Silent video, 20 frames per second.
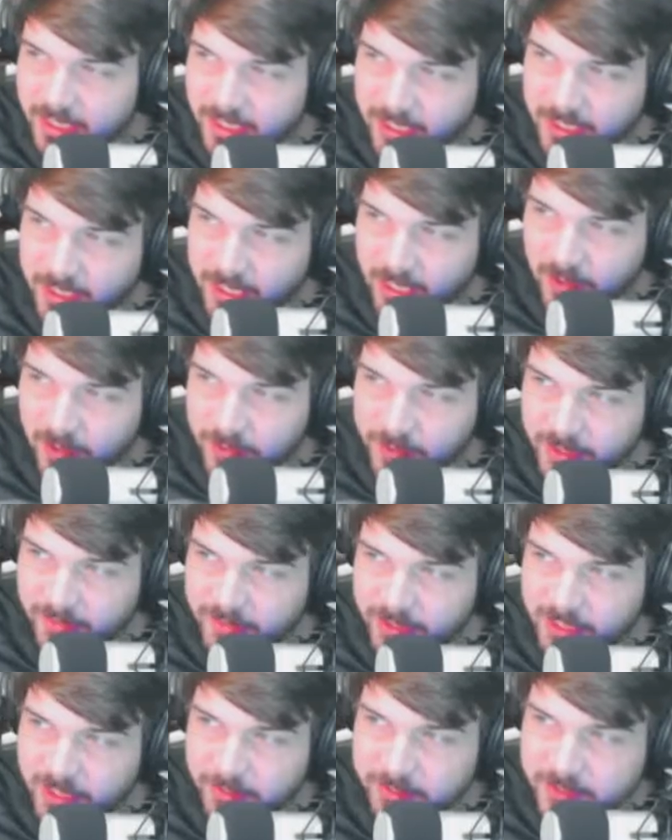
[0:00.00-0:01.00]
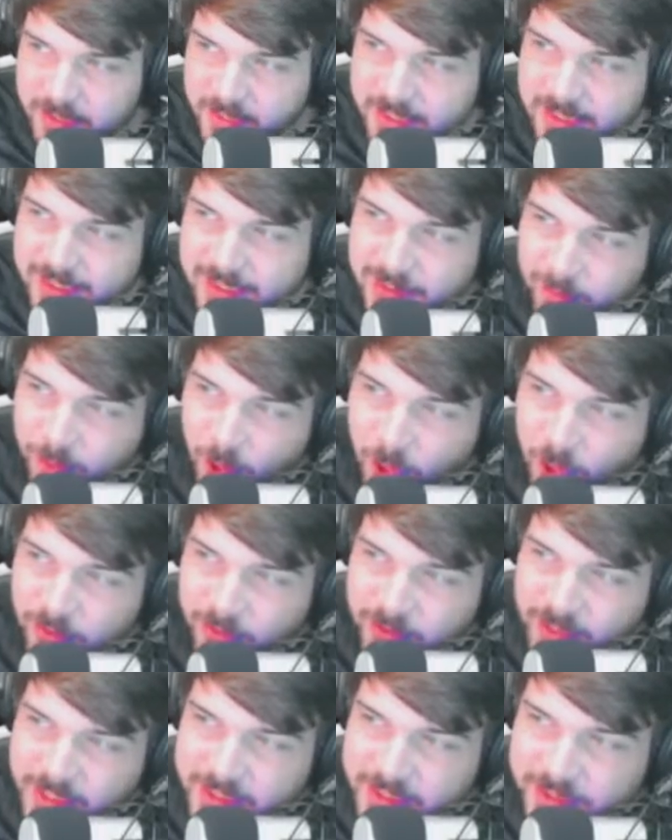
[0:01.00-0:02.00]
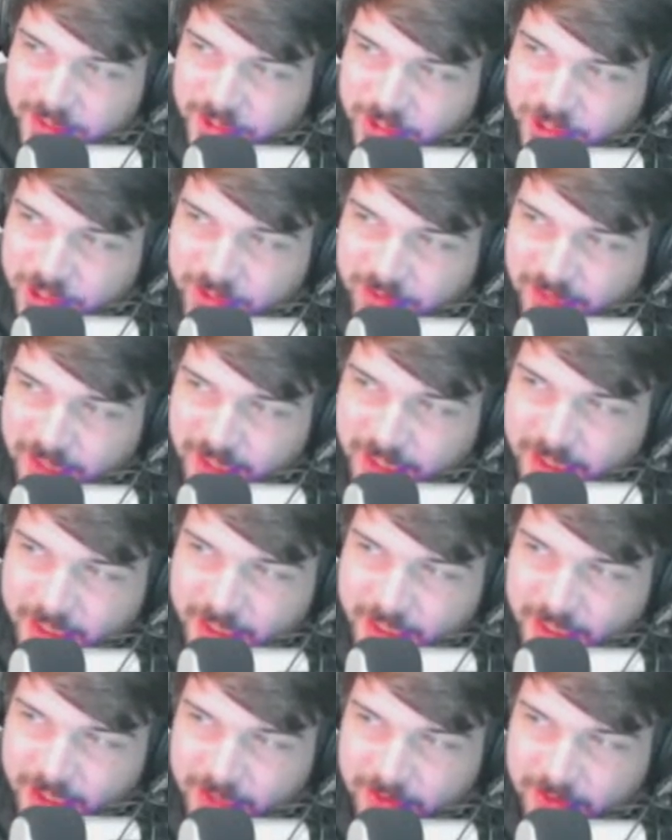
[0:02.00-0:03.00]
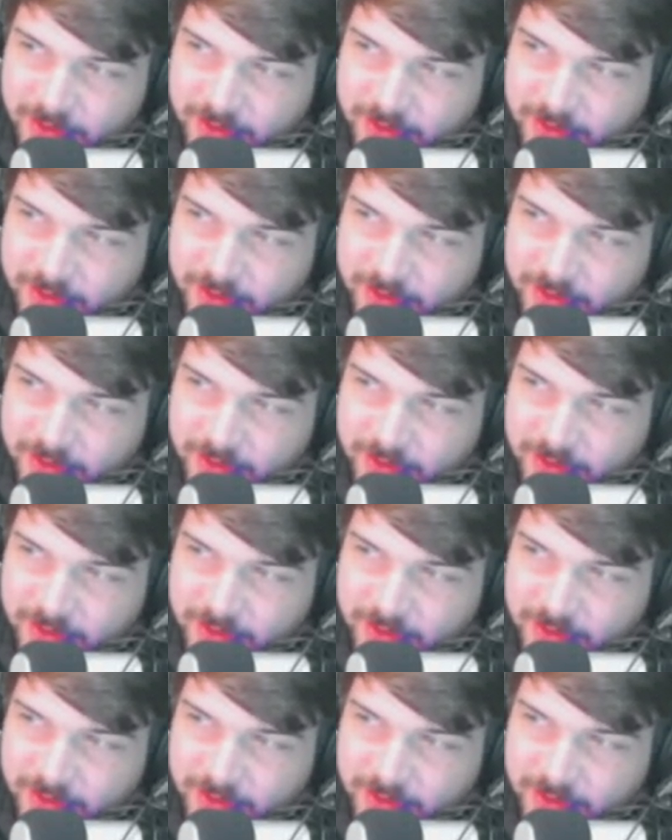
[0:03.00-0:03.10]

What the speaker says: I hope we have like a PCMR race G rank, you know,